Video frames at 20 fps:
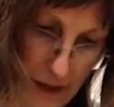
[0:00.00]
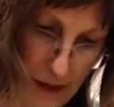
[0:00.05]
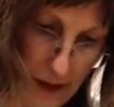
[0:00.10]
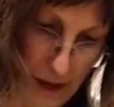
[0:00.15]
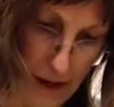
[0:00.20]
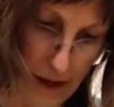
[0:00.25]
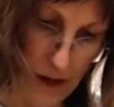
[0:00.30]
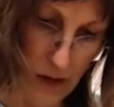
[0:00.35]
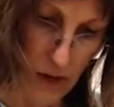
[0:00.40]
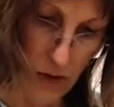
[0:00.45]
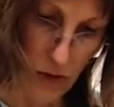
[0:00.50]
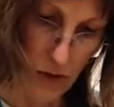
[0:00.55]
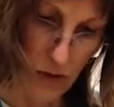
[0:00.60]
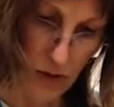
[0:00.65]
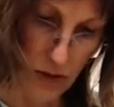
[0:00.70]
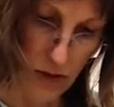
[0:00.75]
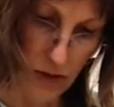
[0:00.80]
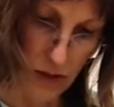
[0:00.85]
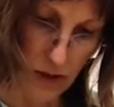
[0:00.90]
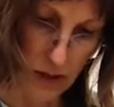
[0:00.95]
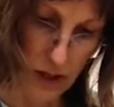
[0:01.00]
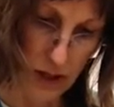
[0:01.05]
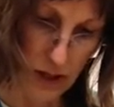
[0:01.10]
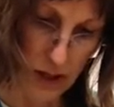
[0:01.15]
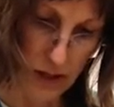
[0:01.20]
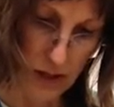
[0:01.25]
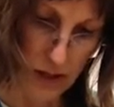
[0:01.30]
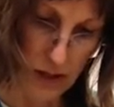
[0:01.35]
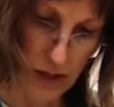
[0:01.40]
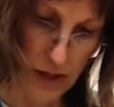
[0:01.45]
air hole, so that
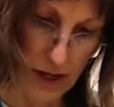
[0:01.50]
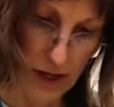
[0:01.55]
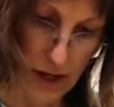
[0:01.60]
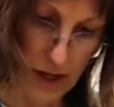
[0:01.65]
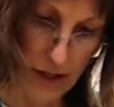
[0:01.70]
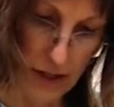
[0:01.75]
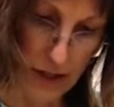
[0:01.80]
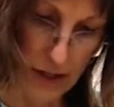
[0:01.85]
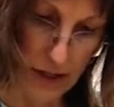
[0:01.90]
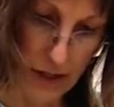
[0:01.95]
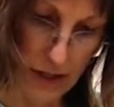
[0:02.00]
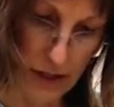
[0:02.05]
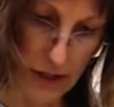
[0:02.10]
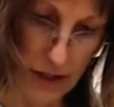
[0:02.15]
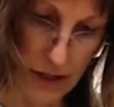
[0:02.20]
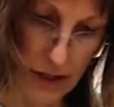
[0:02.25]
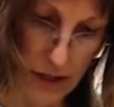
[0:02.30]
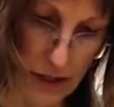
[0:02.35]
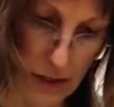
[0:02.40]
it's not